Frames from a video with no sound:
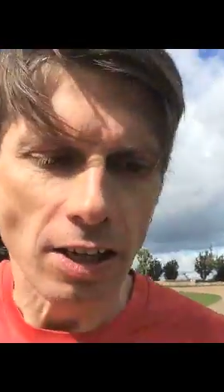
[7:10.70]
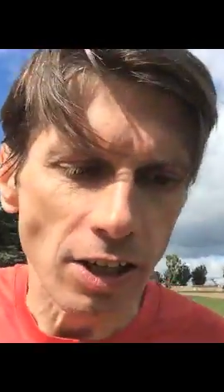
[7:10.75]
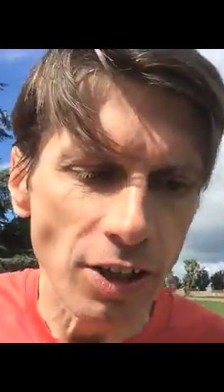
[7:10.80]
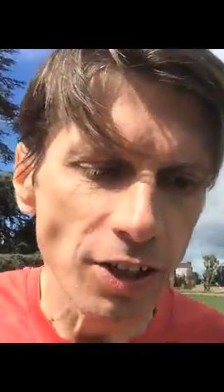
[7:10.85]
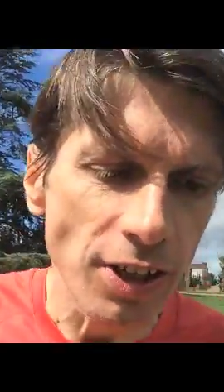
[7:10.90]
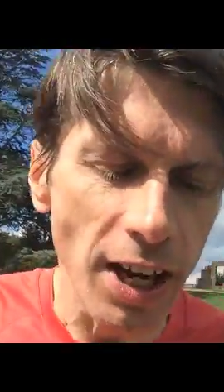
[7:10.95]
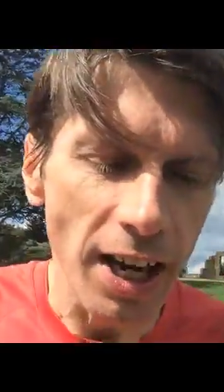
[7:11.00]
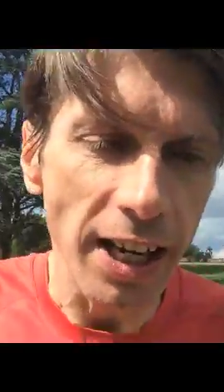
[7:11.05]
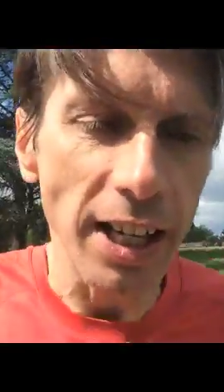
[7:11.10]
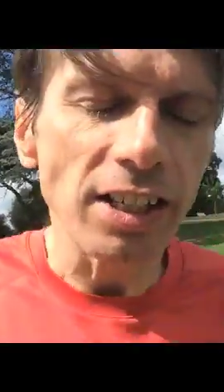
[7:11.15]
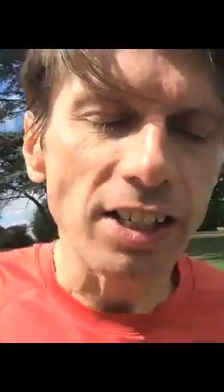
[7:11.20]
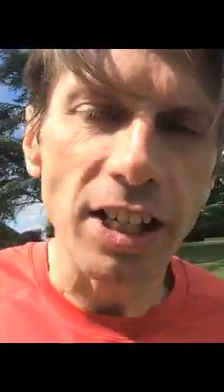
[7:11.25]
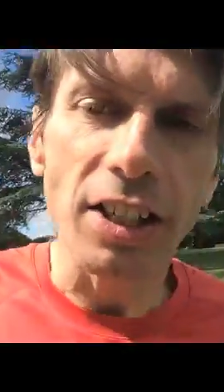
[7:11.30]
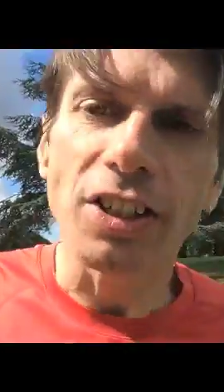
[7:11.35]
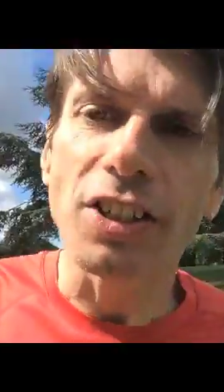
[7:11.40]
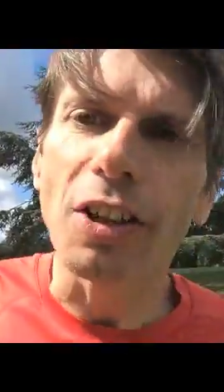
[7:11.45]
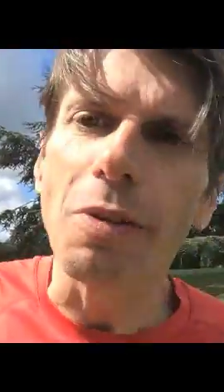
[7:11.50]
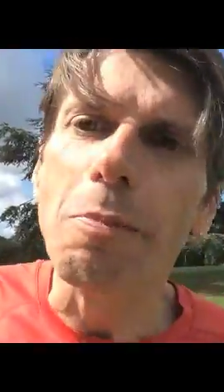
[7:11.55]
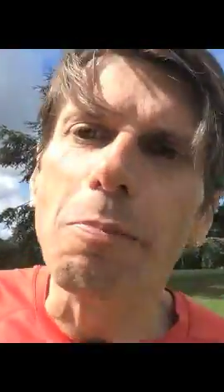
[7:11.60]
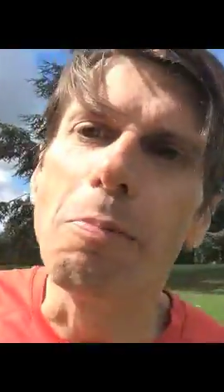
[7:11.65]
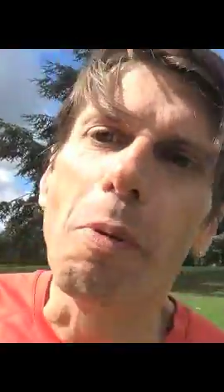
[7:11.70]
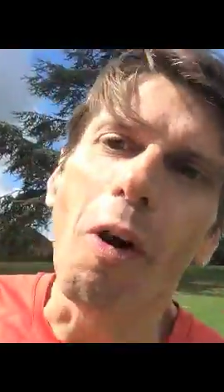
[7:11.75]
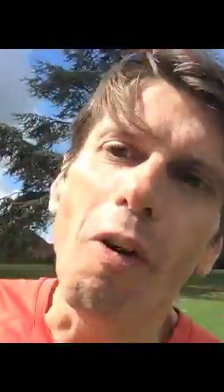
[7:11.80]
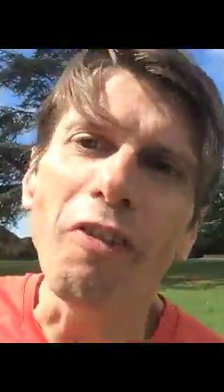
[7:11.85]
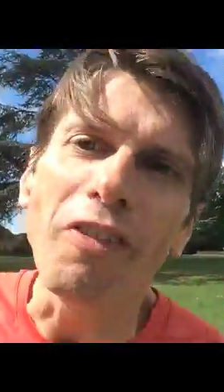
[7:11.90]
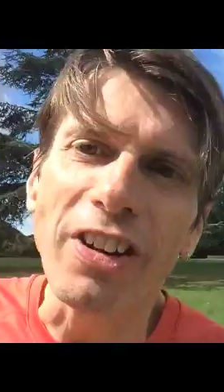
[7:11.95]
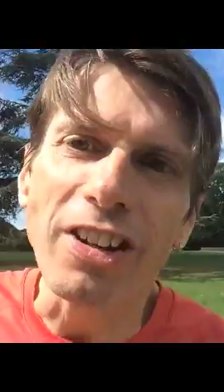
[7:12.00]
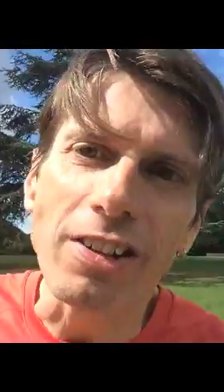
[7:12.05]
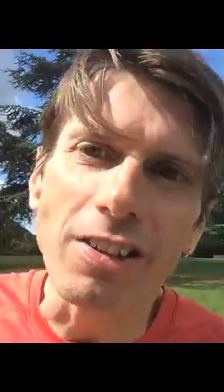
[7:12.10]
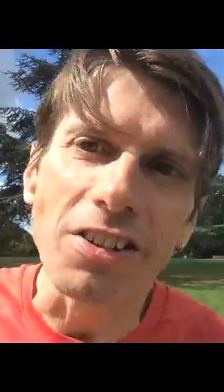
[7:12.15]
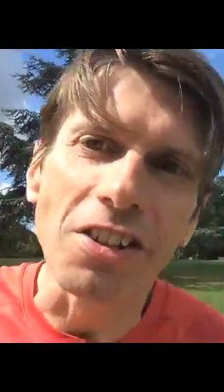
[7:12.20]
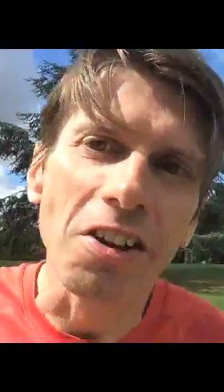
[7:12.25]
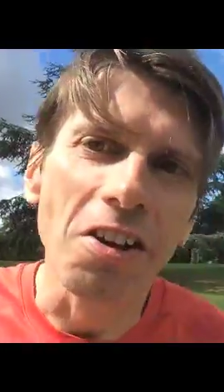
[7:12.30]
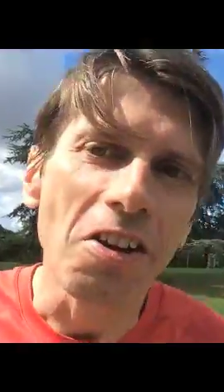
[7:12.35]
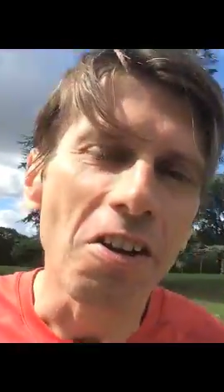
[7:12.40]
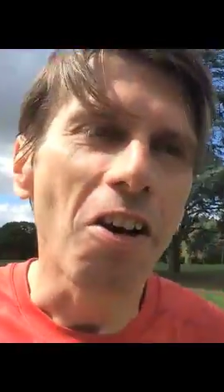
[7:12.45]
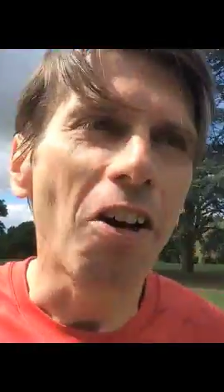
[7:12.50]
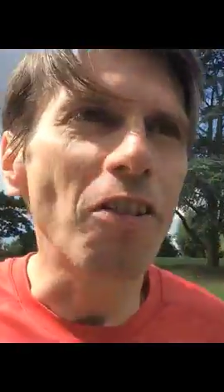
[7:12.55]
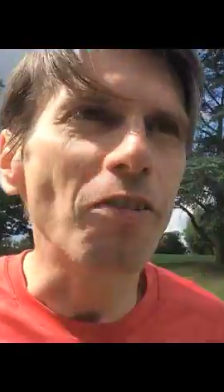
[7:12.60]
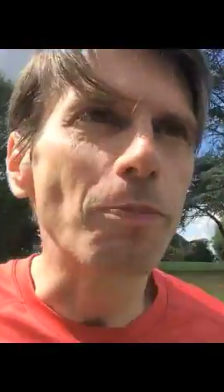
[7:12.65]
scientists and boffins
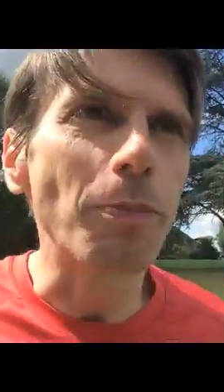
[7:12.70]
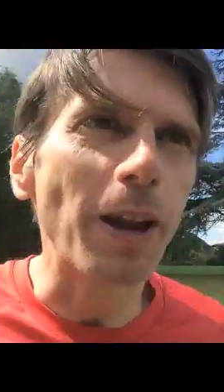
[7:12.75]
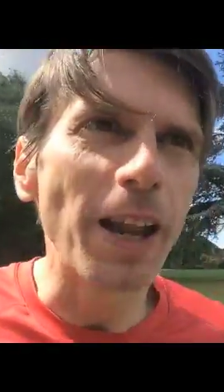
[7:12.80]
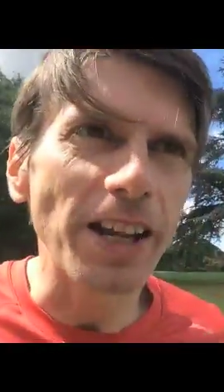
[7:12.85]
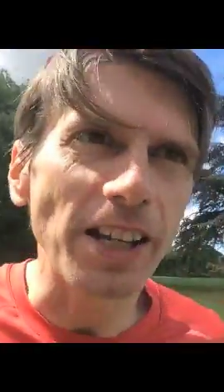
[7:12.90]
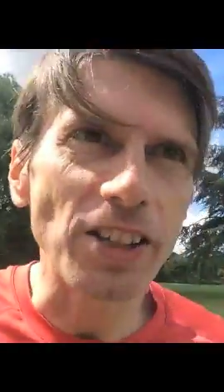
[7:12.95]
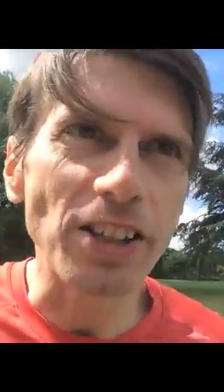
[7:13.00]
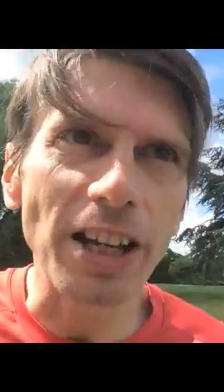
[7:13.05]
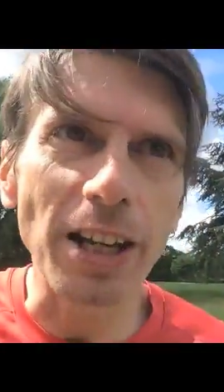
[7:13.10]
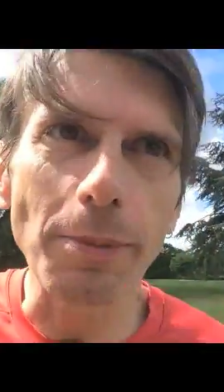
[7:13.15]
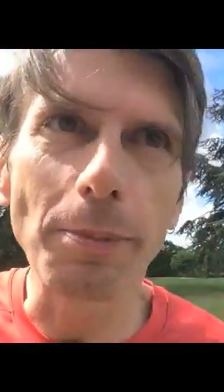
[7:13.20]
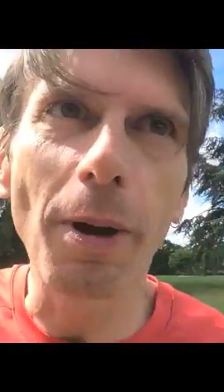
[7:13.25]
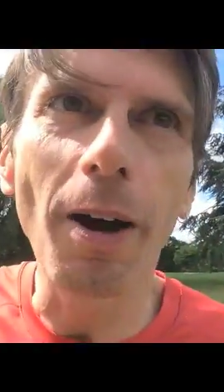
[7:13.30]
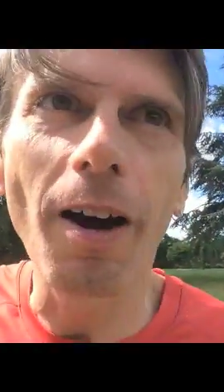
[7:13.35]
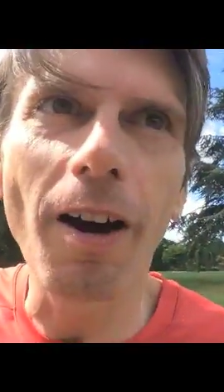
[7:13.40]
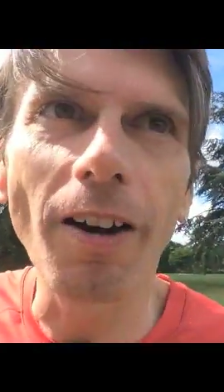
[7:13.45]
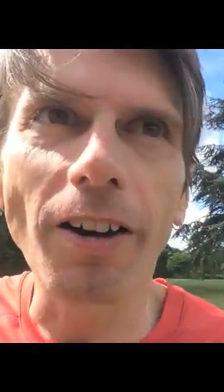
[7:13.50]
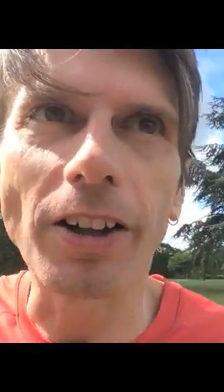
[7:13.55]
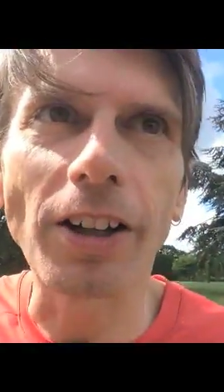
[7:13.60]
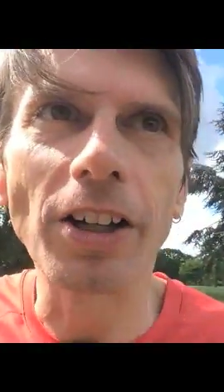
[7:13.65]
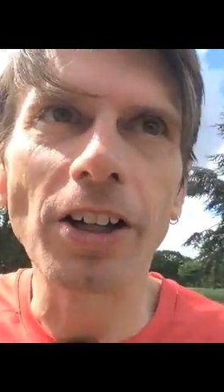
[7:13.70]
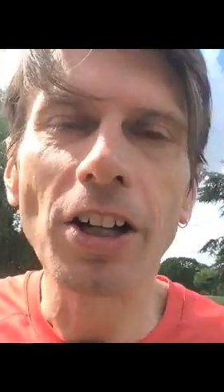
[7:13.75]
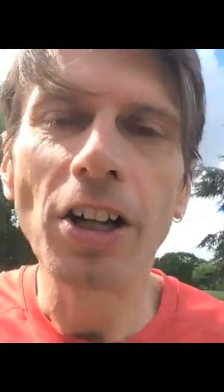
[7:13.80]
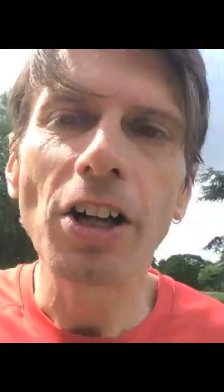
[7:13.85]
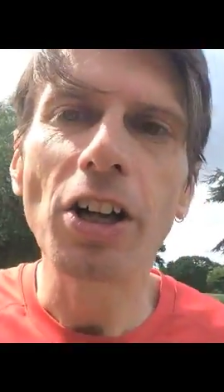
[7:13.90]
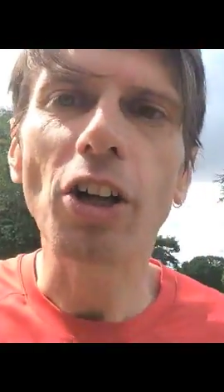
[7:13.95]
of Bletchley Park